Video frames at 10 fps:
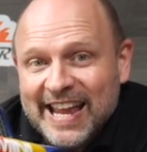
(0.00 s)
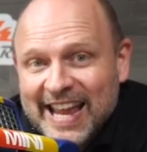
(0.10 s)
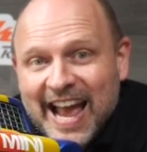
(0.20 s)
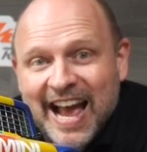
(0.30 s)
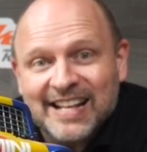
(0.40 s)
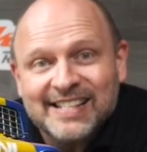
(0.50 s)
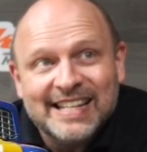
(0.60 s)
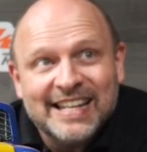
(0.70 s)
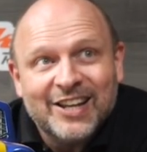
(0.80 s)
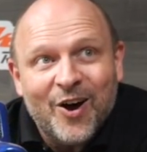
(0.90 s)
it has
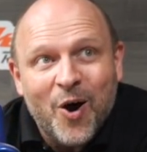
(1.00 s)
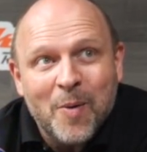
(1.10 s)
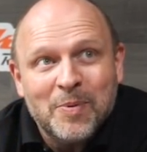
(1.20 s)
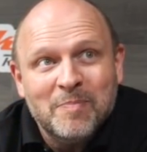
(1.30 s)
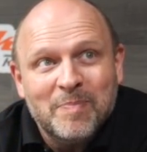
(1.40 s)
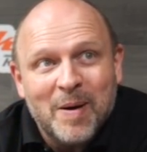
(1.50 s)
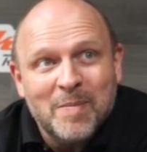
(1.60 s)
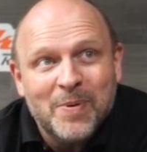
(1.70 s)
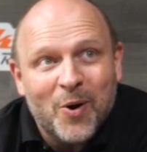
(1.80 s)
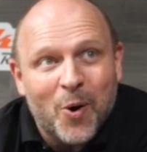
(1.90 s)
the carbon
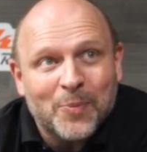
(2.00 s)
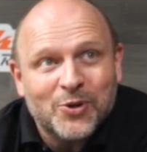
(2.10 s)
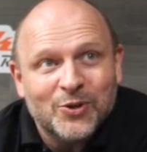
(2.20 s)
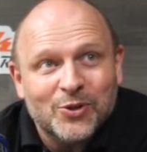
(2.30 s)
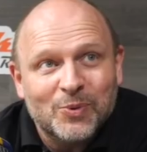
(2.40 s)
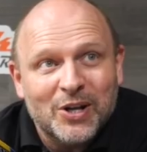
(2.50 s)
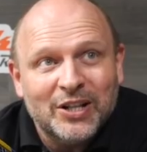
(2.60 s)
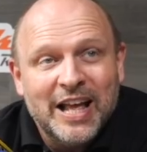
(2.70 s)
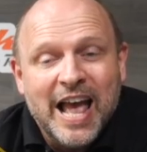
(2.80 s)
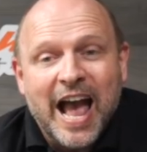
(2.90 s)
bumper option as well,